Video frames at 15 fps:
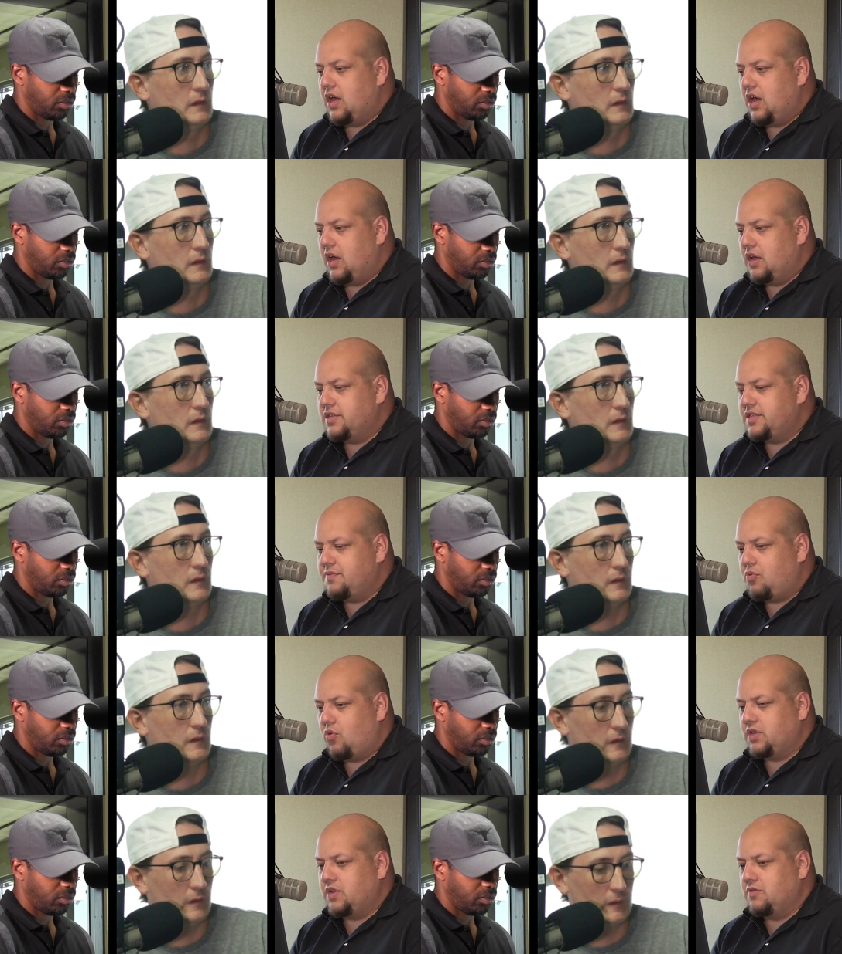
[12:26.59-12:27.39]
Speaker 1: Uh,
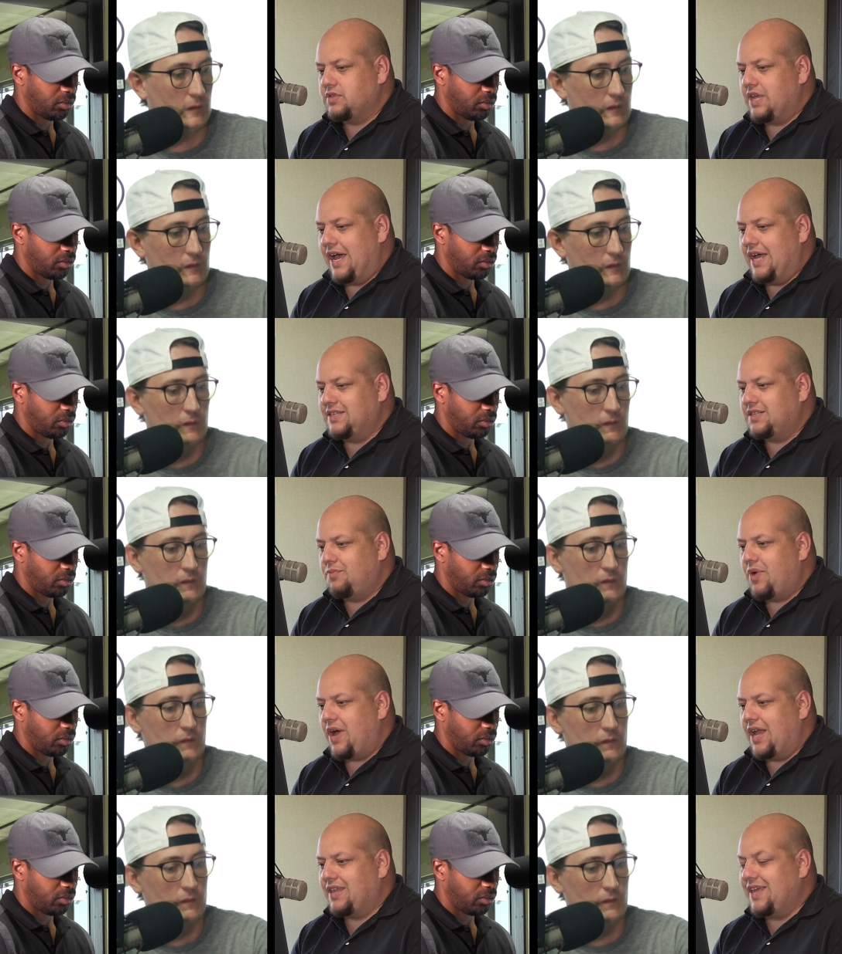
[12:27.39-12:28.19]
support those guys in
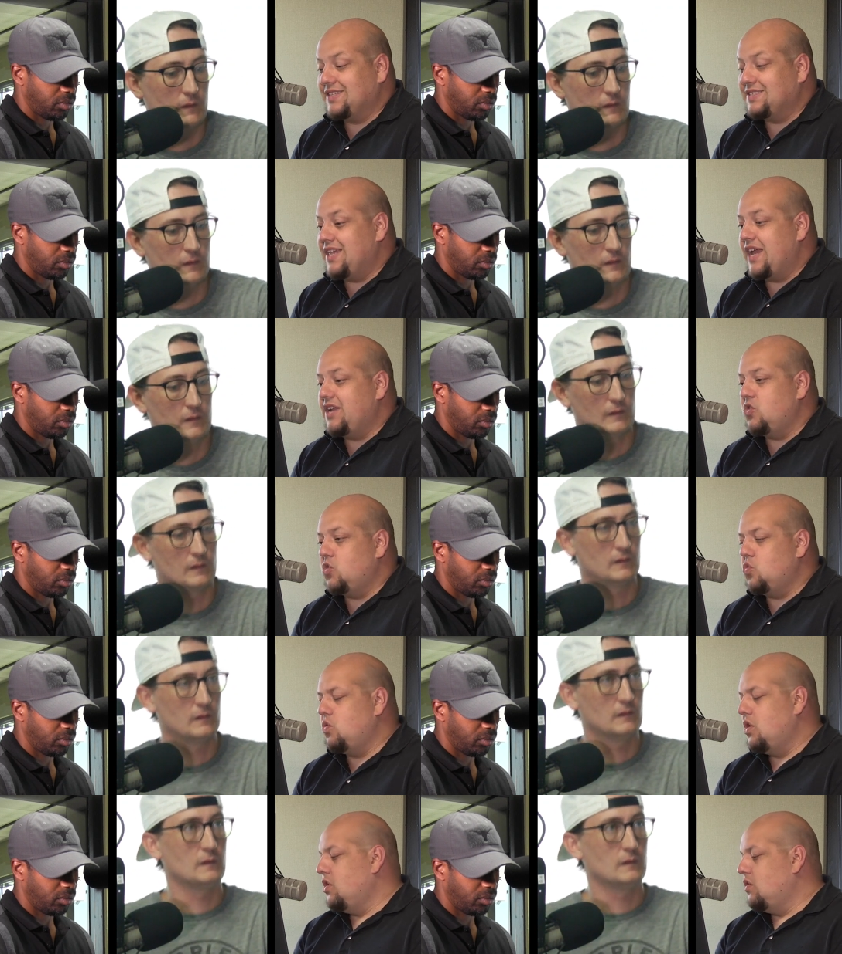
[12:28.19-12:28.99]
the podcast. They
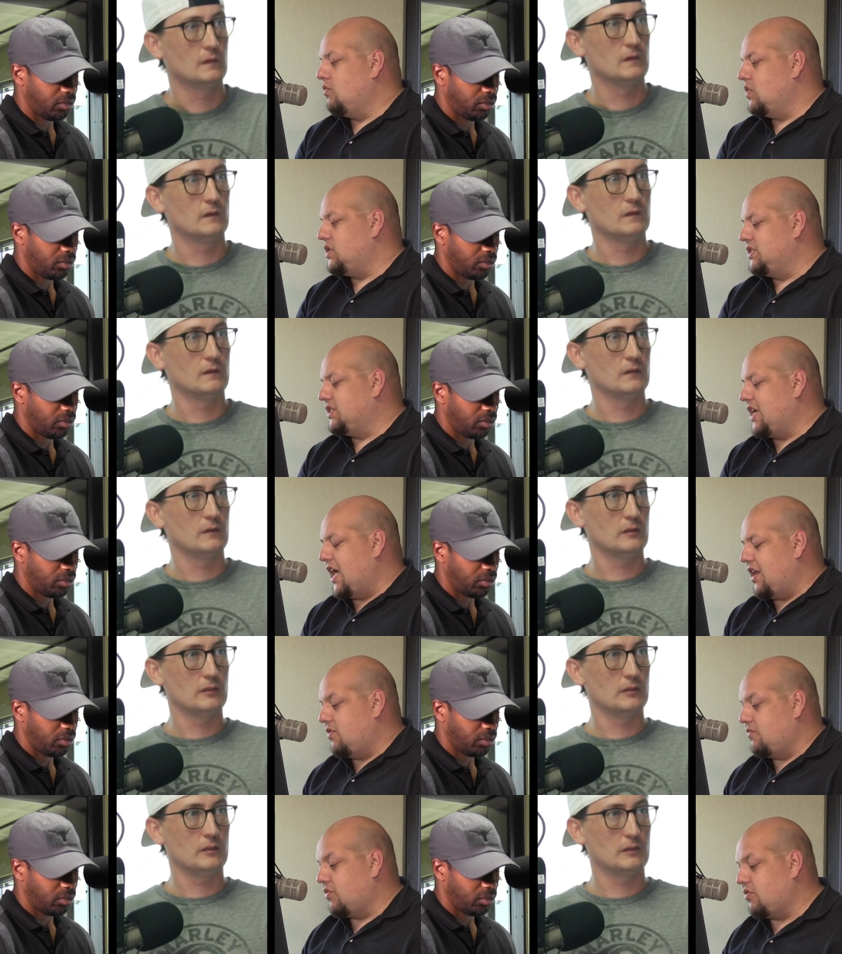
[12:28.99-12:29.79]
do, which is
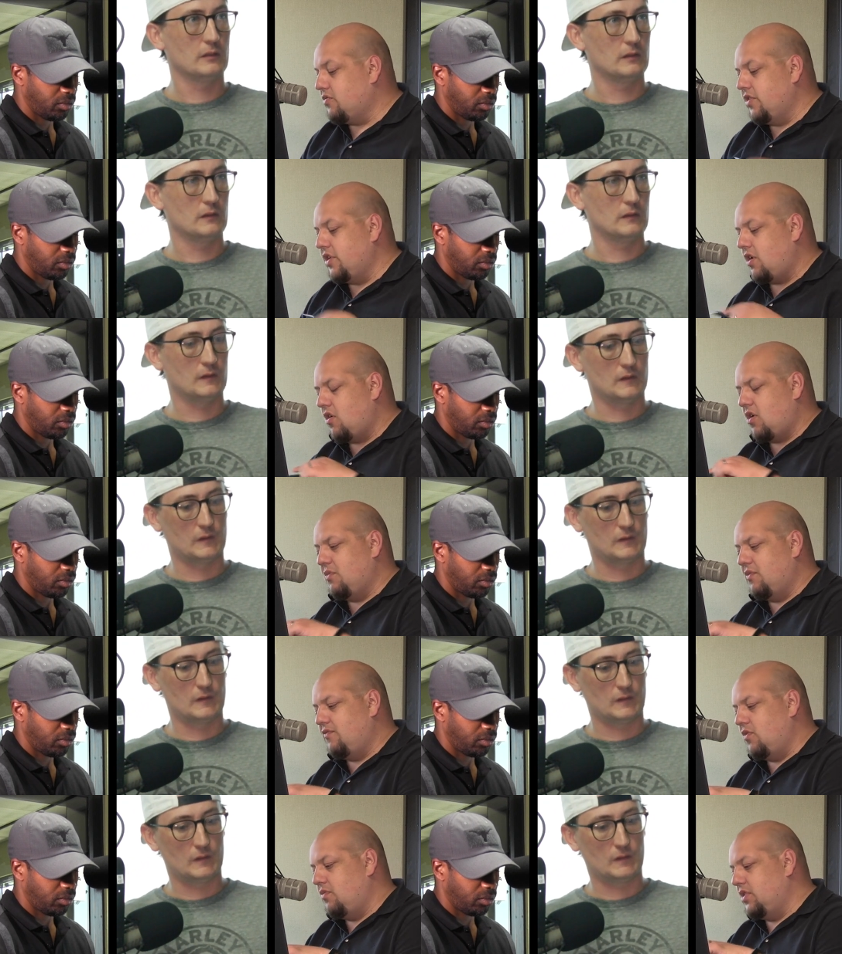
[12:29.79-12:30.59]
kind of the recruiting
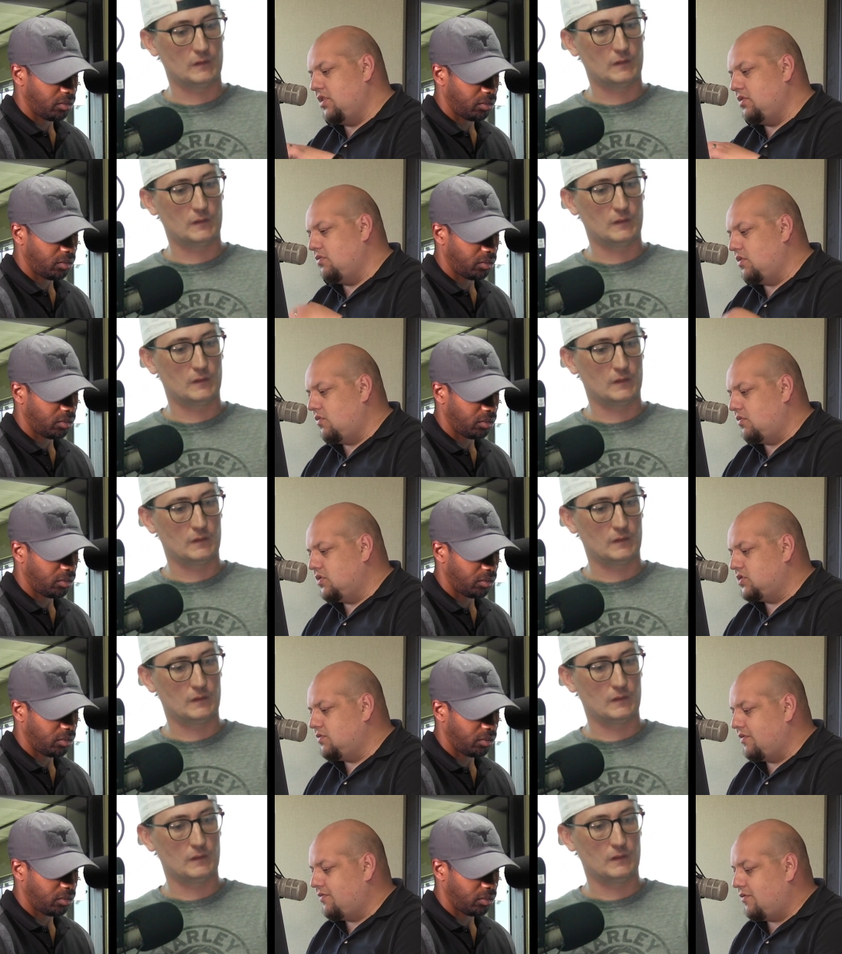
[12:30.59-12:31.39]
arm of what we do at
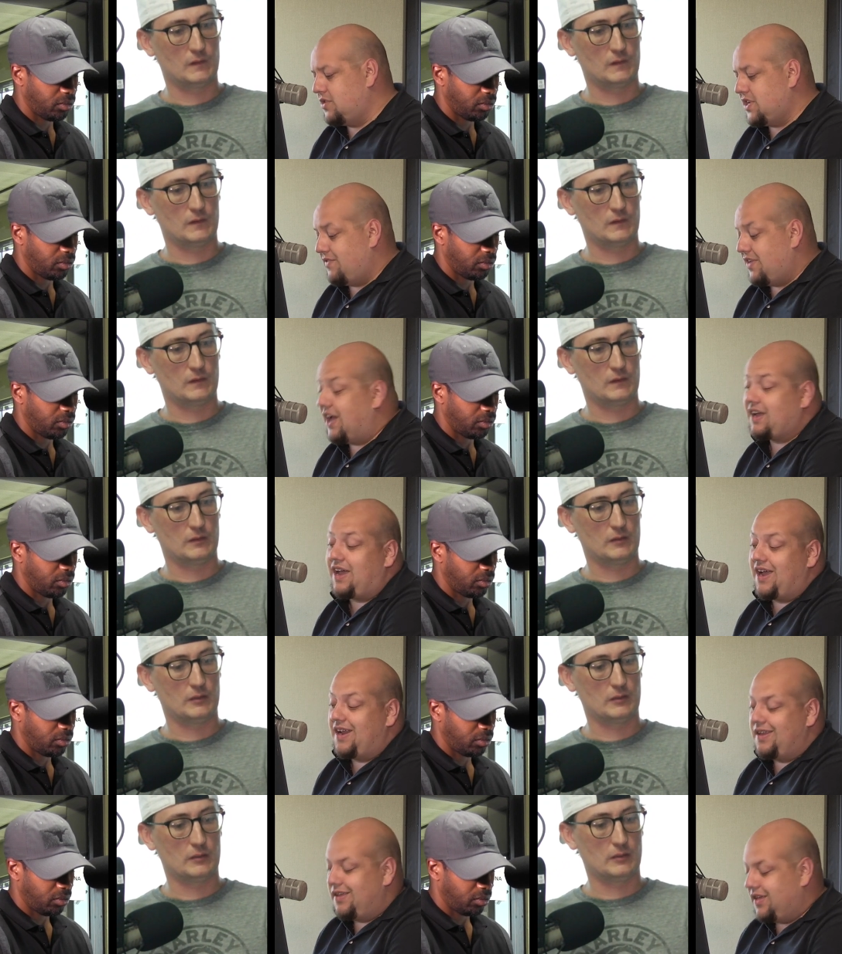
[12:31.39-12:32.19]
Horns 24 7. I
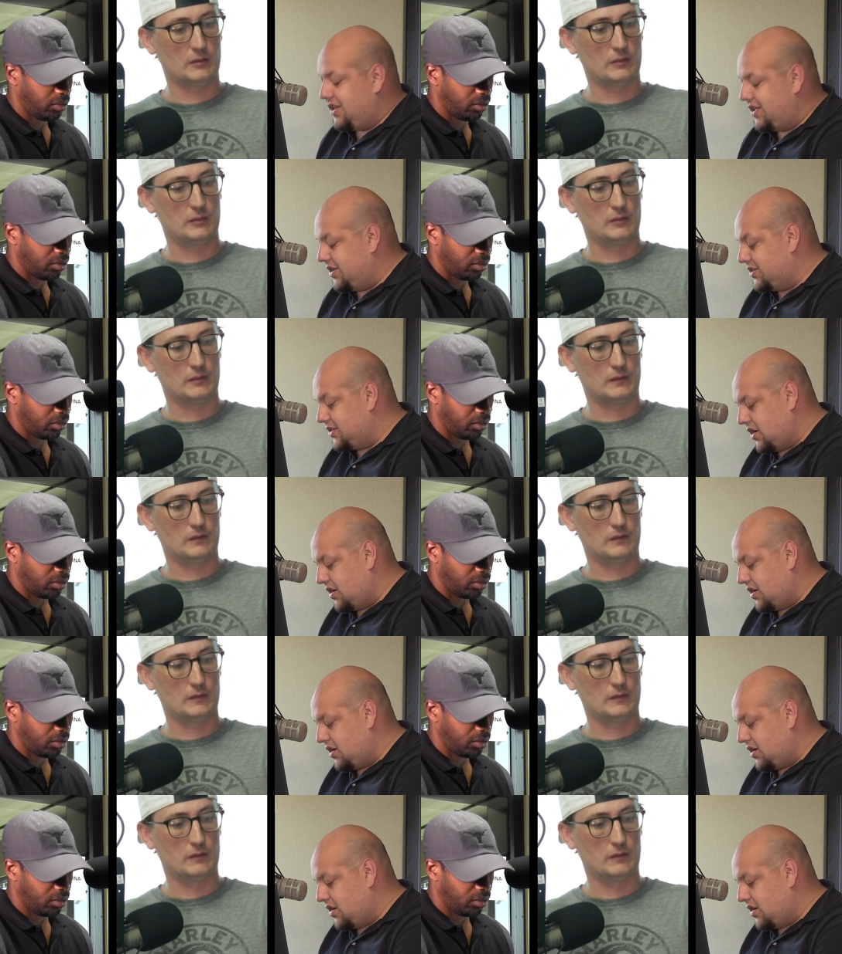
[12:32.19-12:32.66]
kind of, it is. I